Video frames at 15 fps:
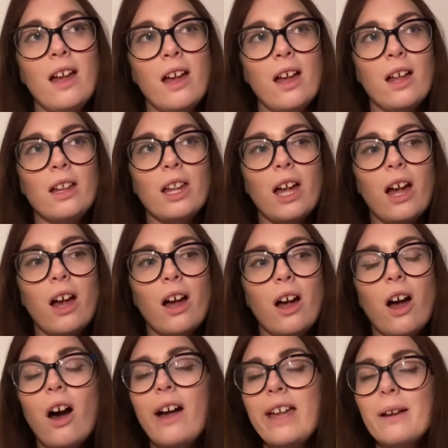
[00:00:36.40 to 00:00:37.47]
But
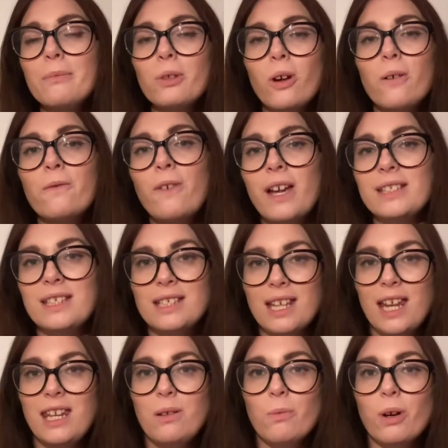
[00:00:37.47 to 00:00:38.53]
I am not affecting
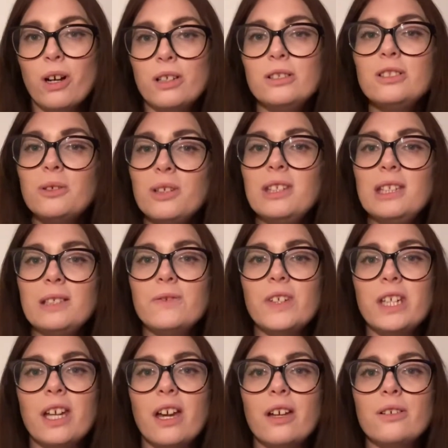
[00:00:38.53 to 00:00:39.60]
anyone doing these
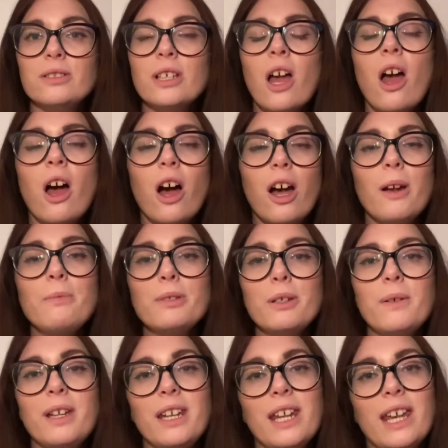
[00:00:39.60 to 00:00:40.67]
videos. I'm
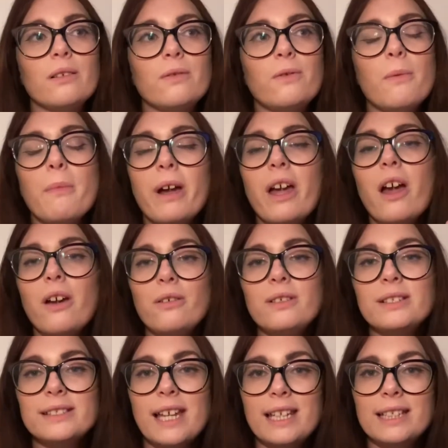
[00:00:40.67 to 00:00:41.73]
doing it for my own
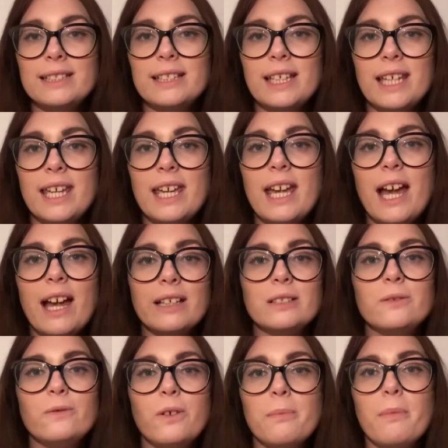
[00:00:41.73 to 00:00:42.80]
sanity and
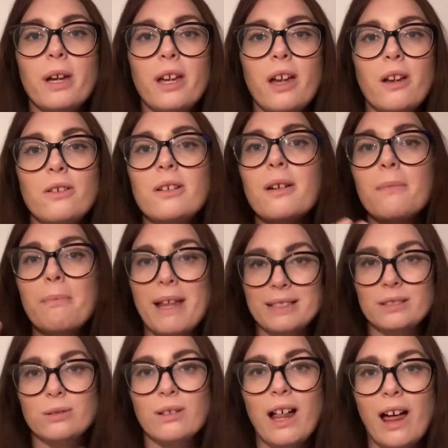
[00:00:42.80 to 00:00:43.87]
for my own
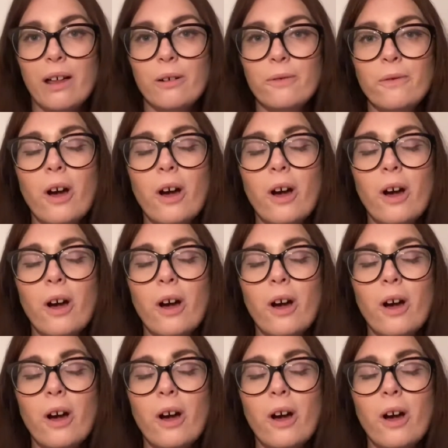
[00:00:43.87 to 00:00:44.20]
mental health.